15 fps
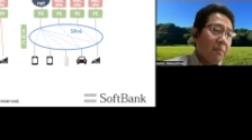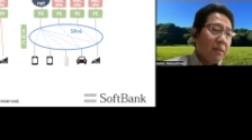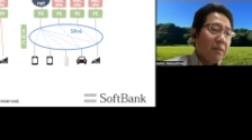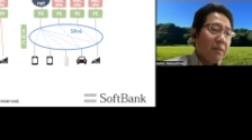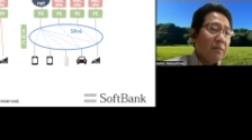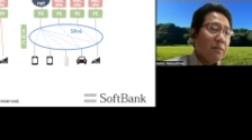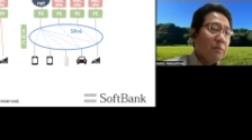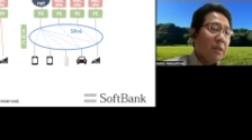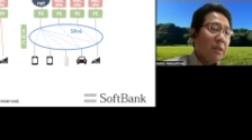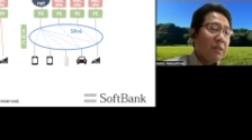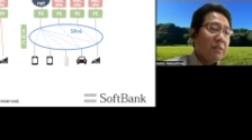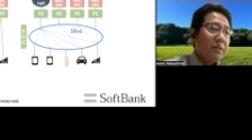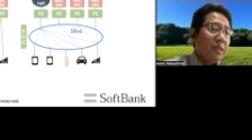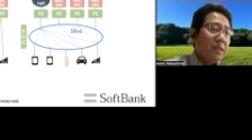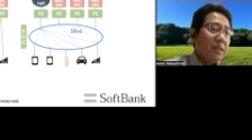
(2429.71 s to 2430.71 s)
nobody
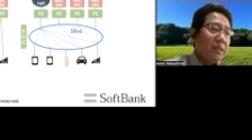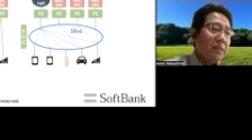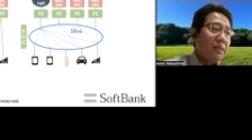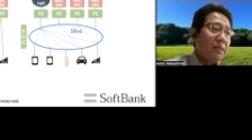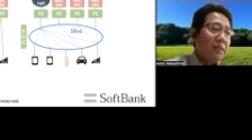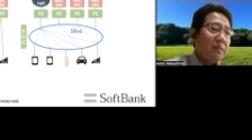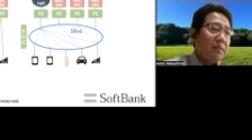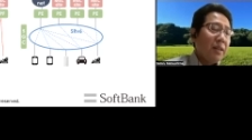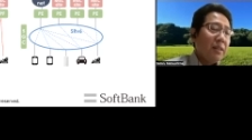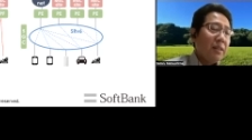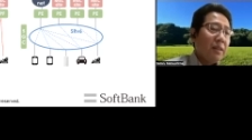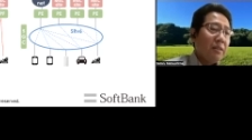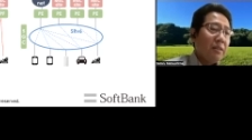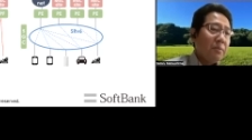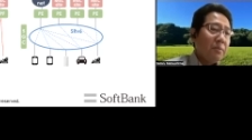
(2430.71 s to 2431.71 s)
see right
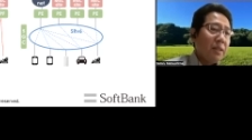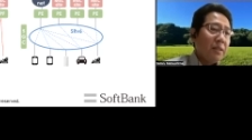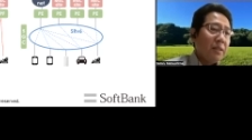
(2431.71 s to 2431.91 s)
now. But